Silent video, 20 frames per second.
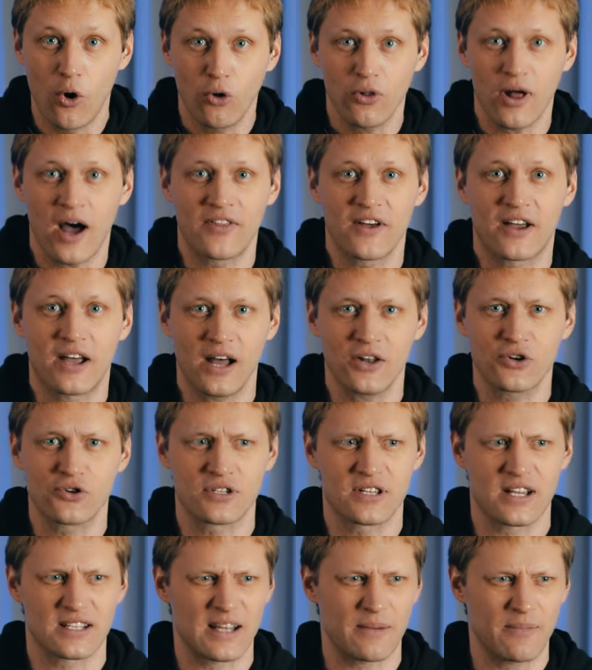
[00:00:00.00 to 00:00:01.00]
all other
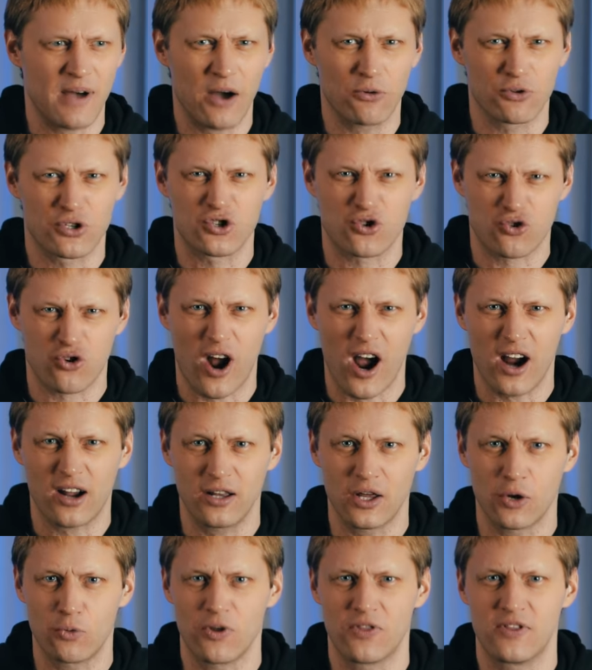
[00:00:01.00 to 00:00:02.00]
countries are somehow
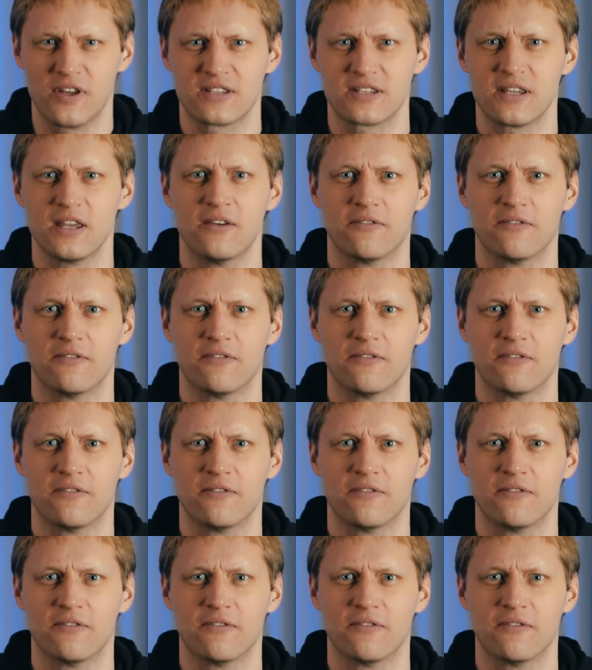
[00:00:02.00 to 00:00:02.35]
struggling with this